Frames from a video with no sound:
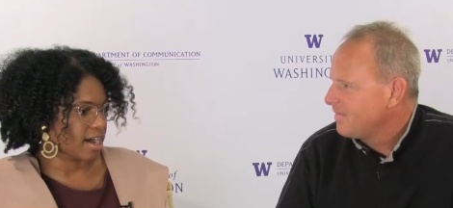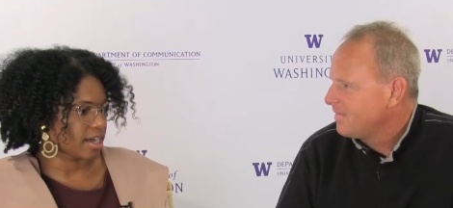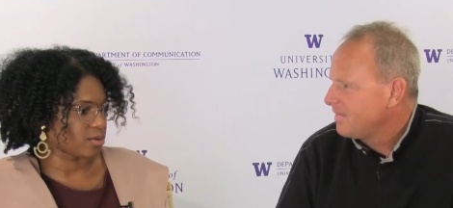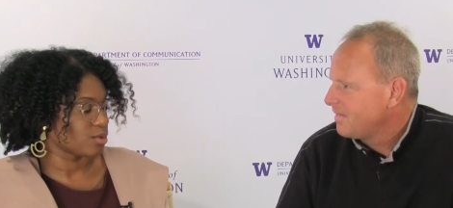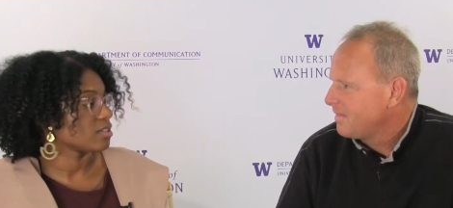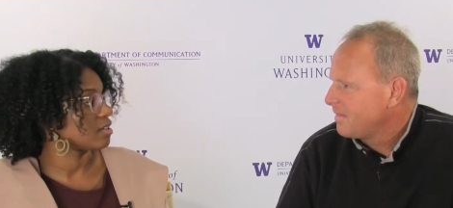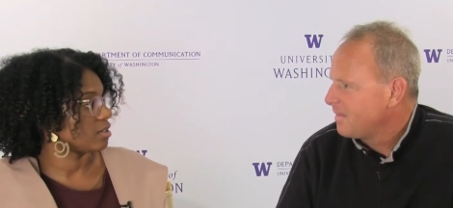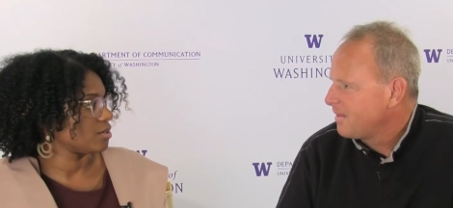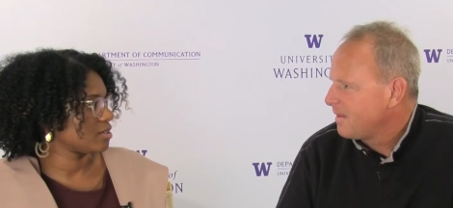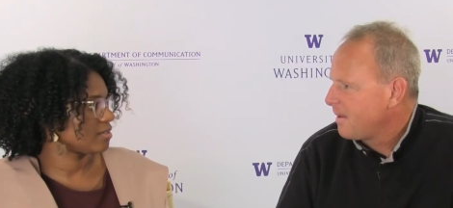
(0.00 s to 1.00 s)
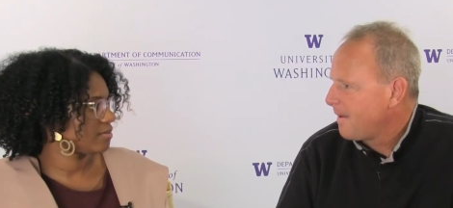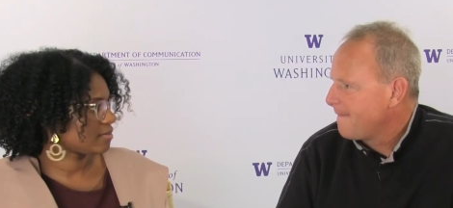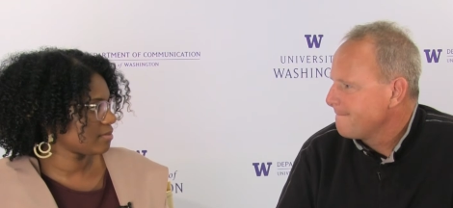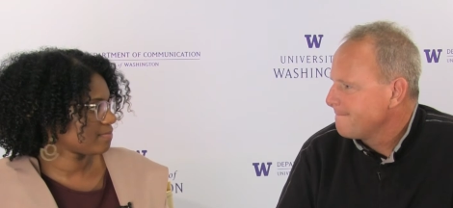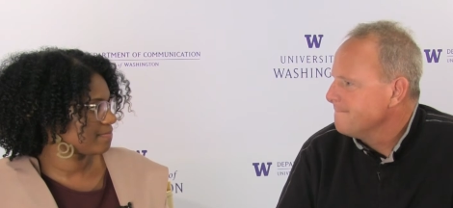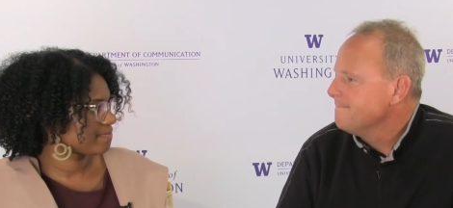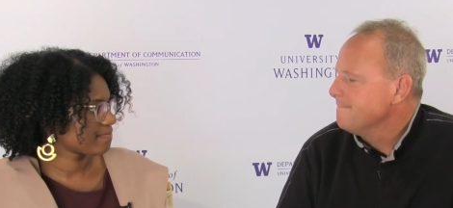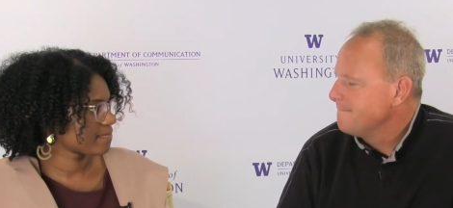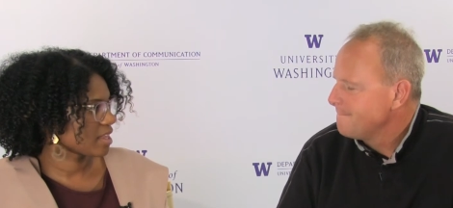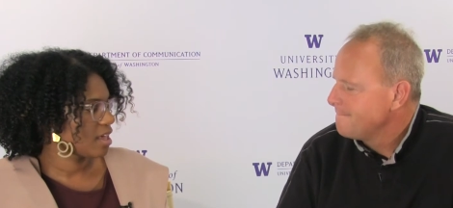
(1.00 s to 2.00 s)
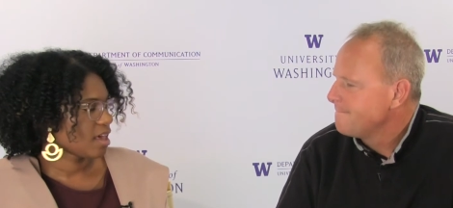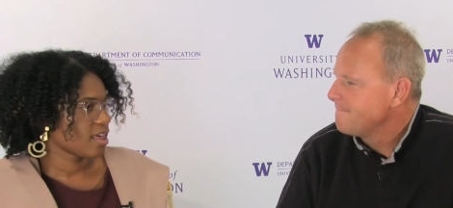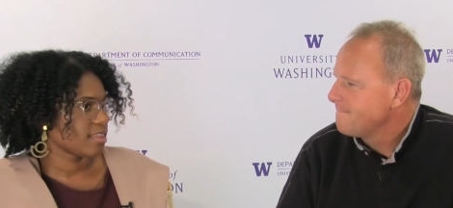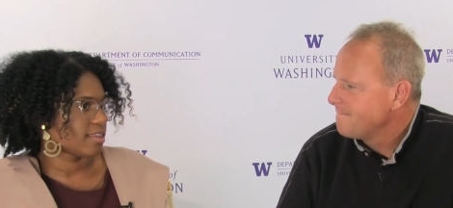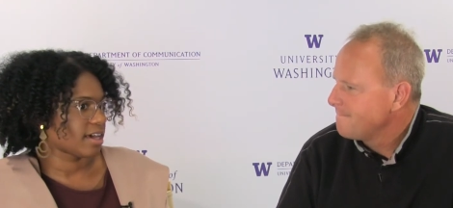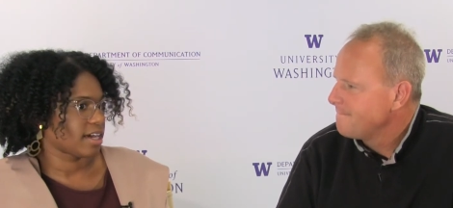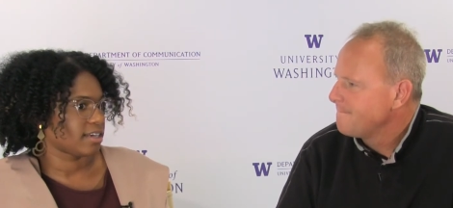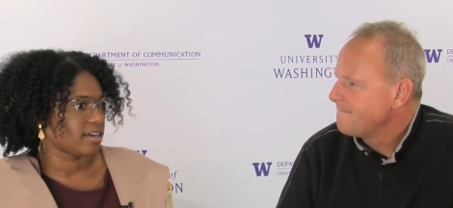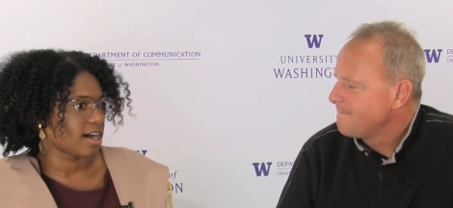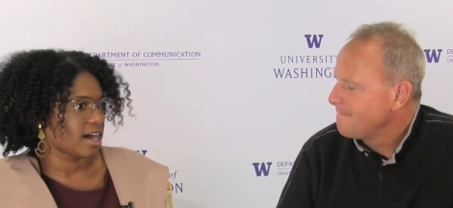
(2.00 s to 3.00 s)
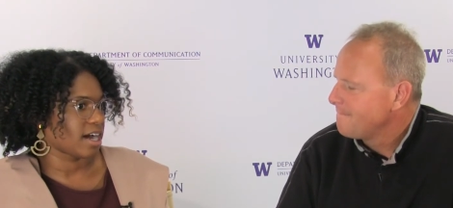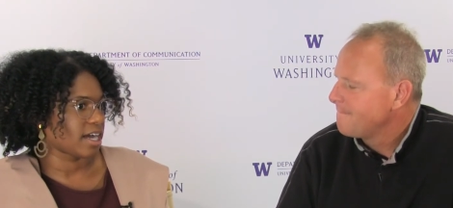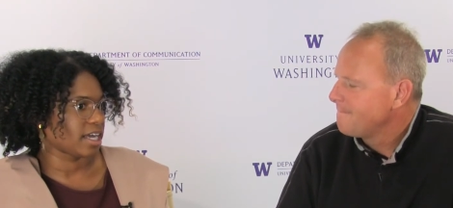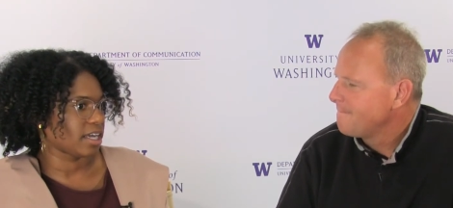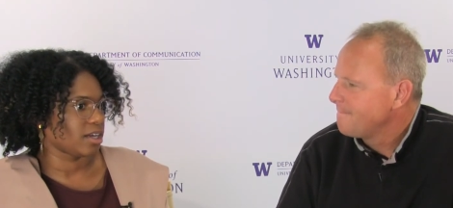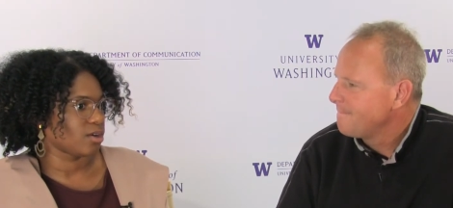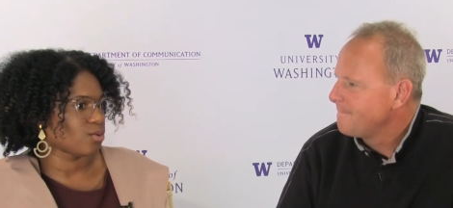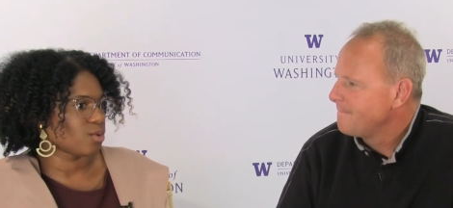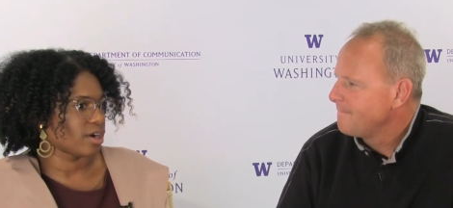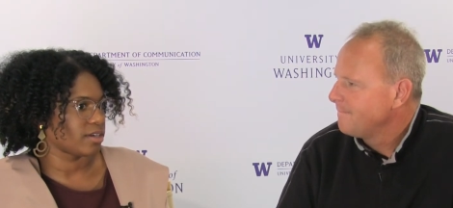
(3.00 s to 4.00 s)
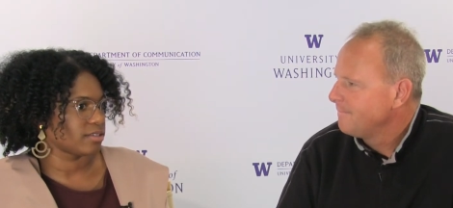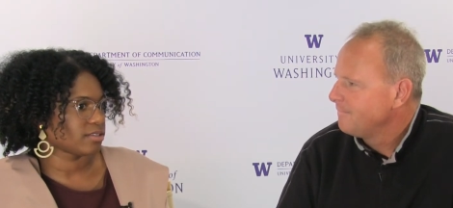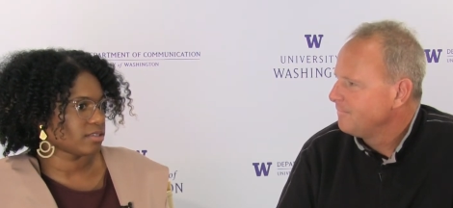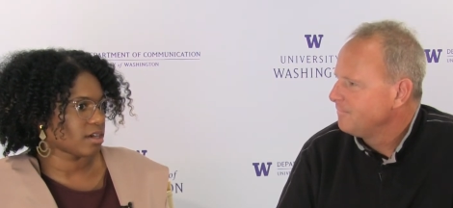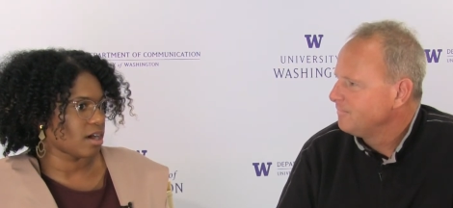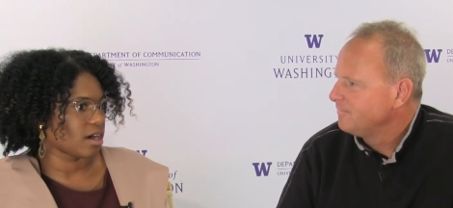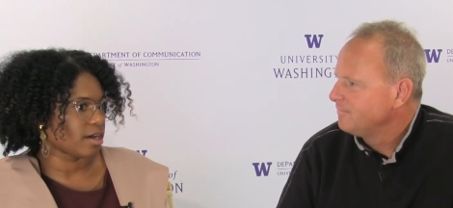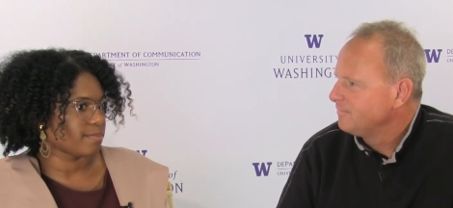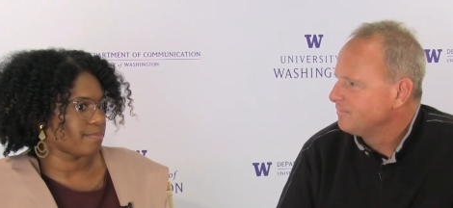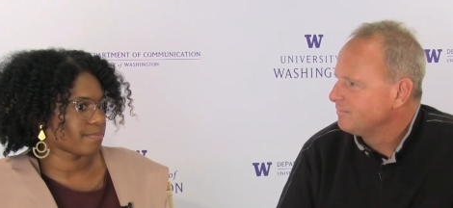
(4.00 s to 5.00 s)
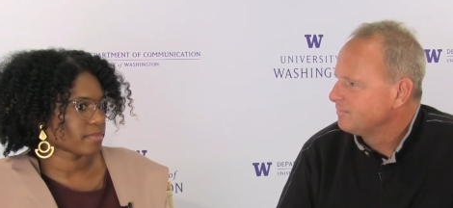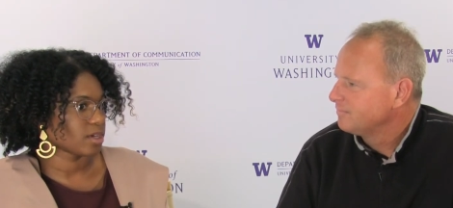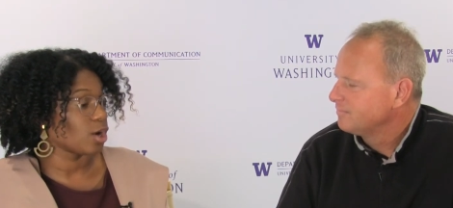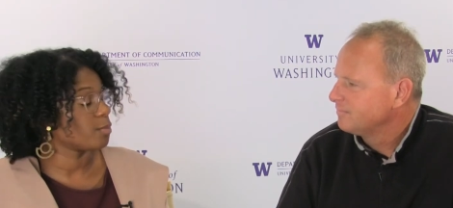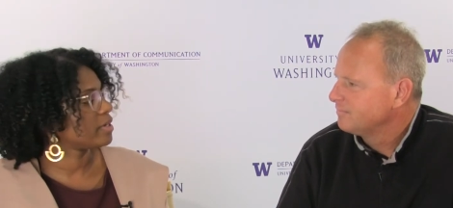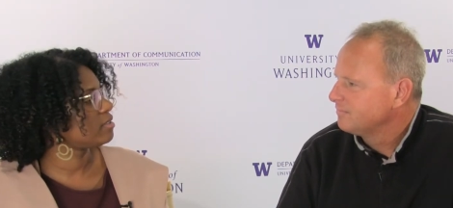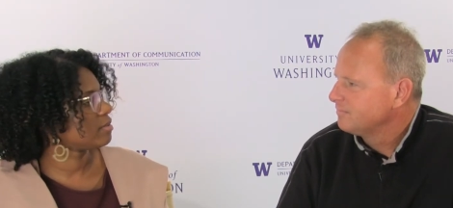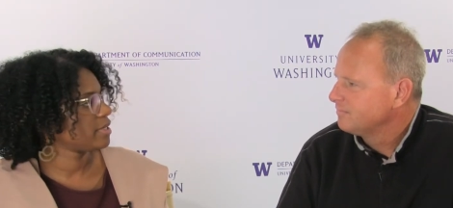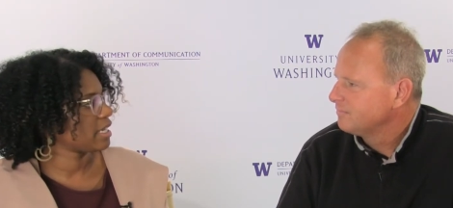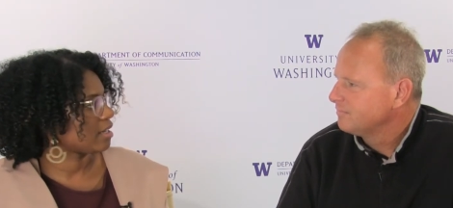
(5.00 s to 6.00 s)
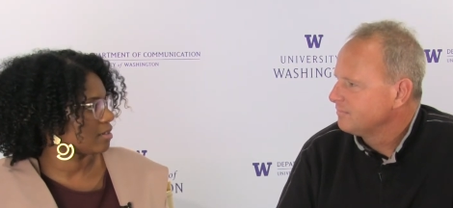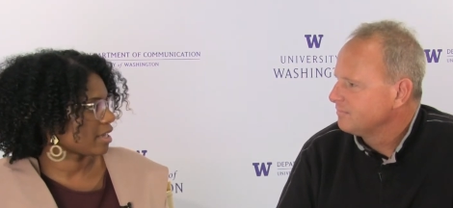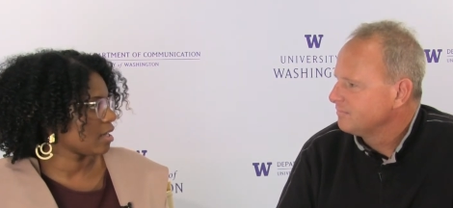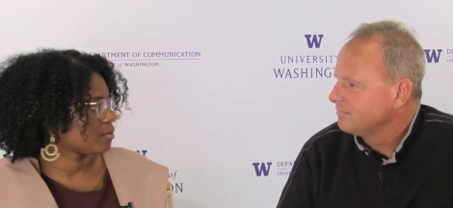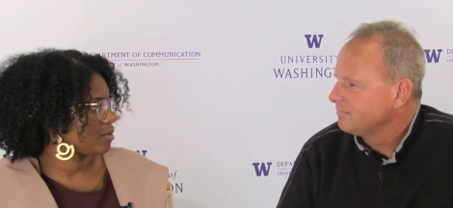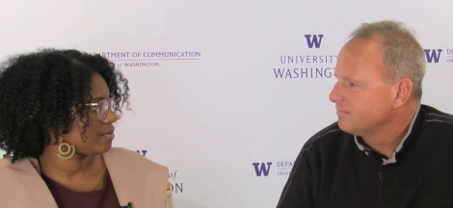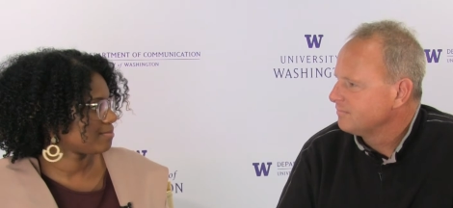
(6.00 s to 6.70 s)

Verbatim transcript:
Speaker 1: I was inclusive, mm. that I was um, open to being held accountable.